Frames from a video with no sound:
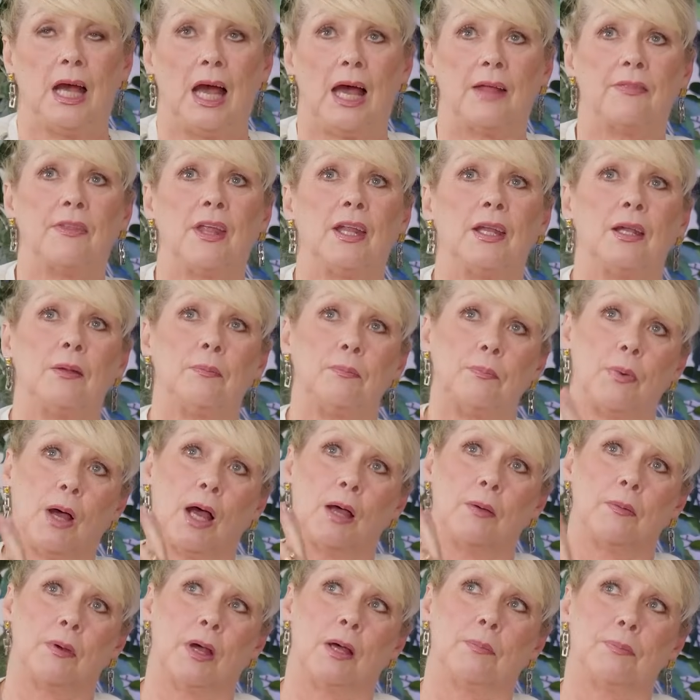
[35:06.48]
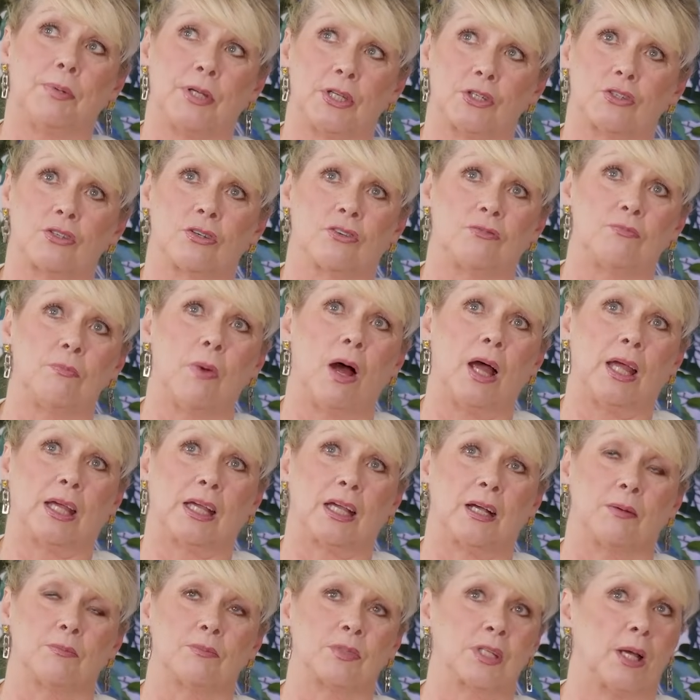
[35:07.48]
and then a, a, a picture of Mike
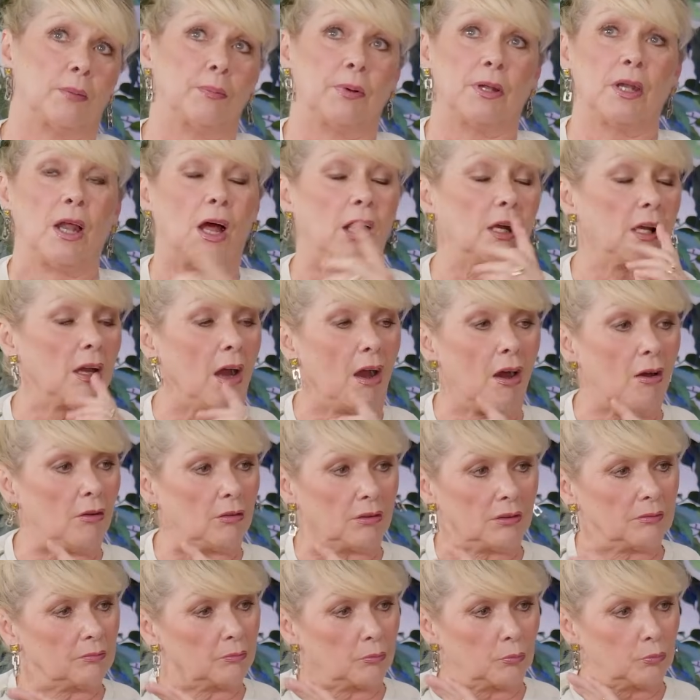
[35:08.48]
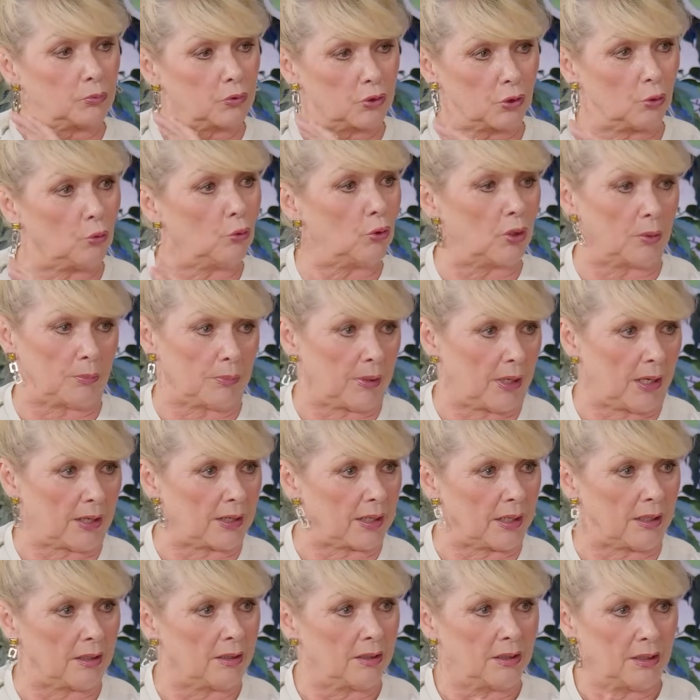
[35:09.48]
comes up, and I can't talk about
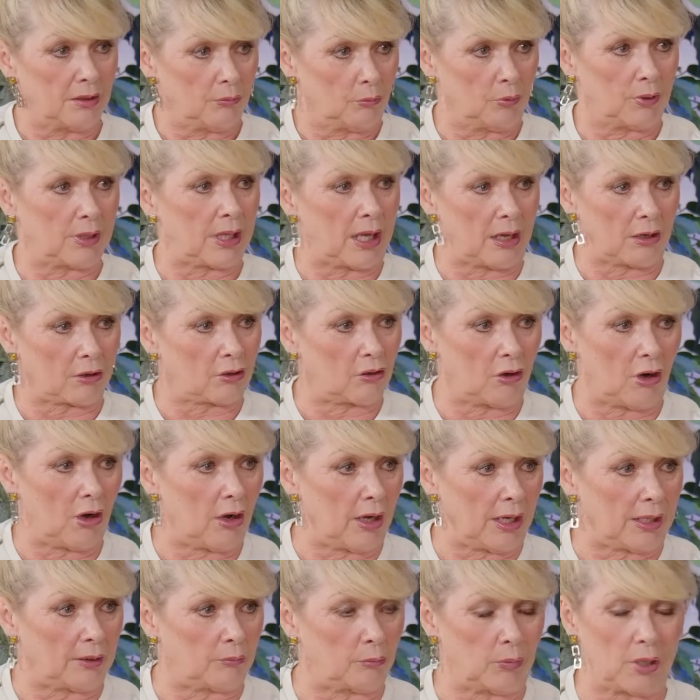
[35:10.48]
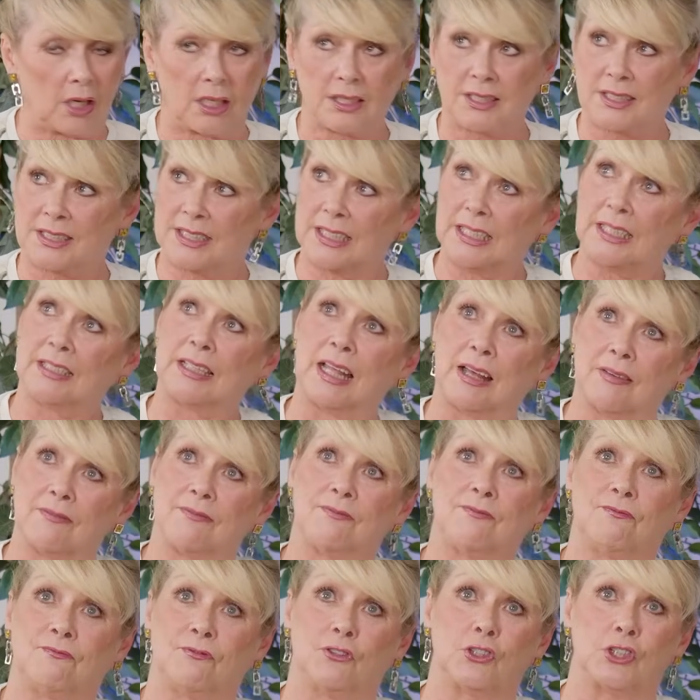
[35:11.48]
it without crying. When I see that
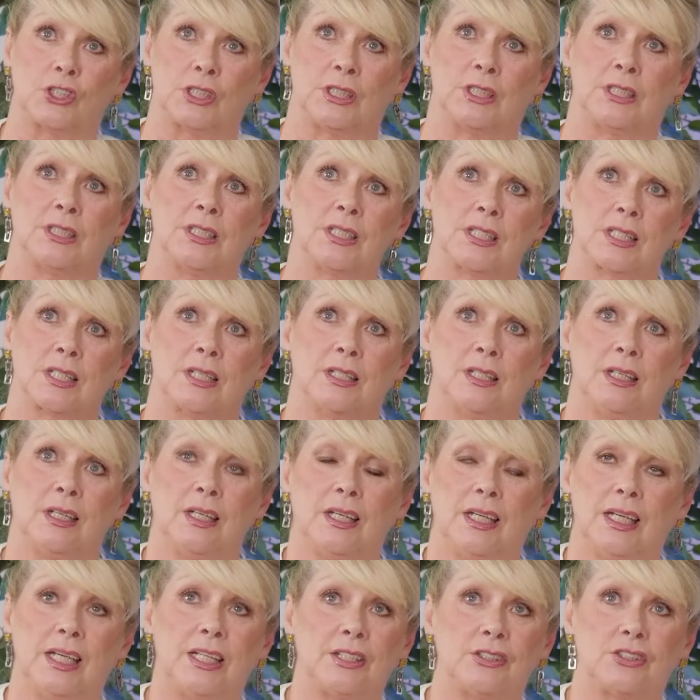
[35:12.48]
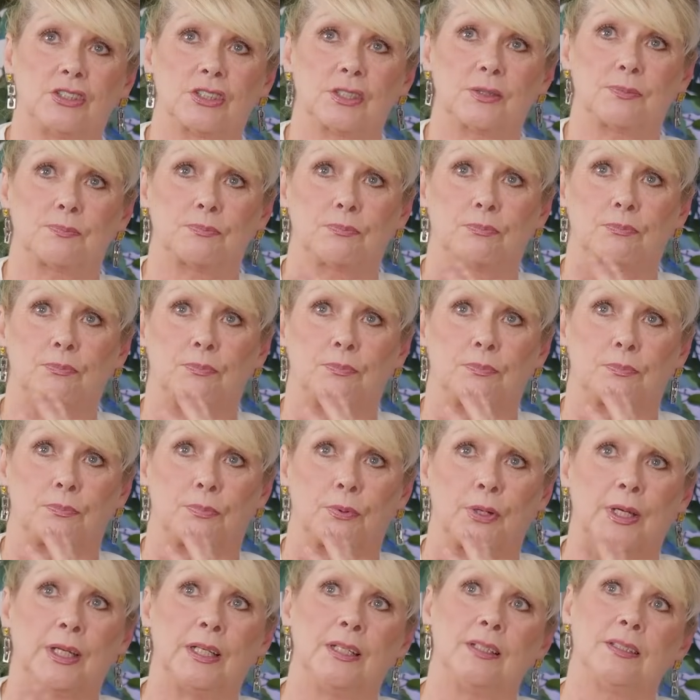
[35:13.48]
footage, it just
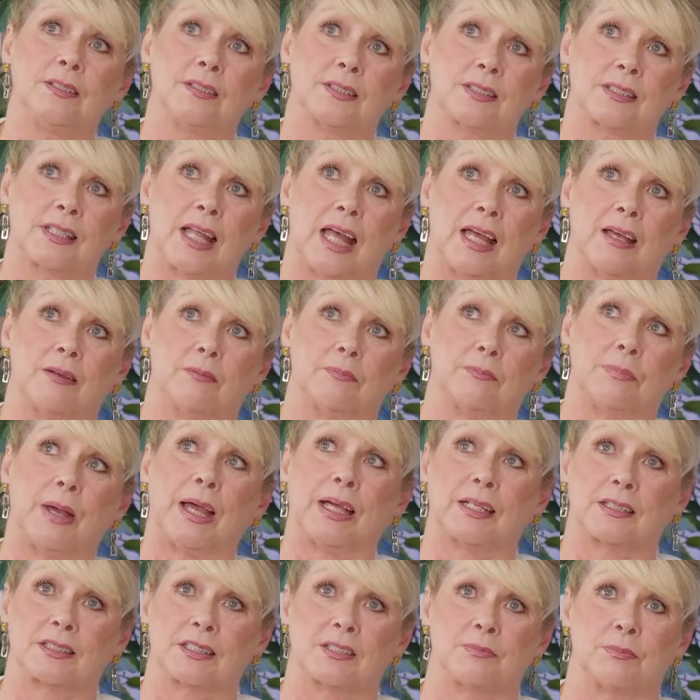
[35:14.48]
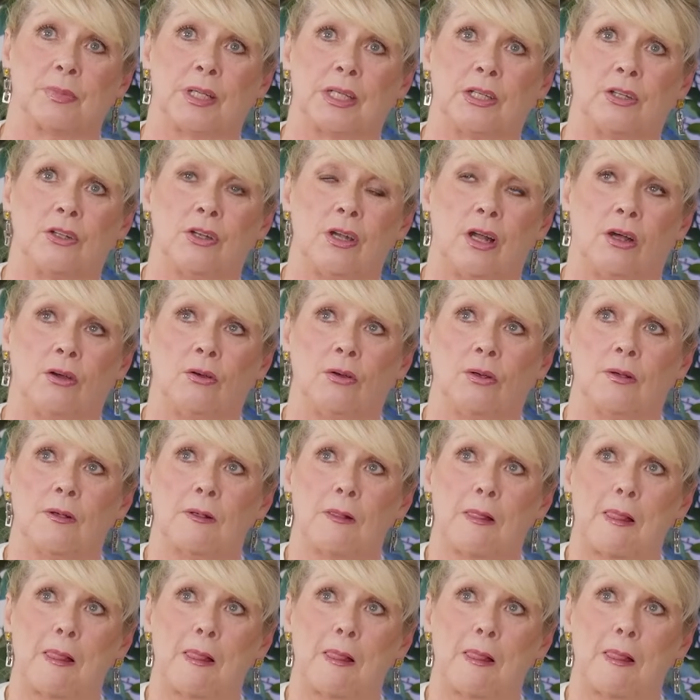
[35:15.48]
brings that back to me, you know.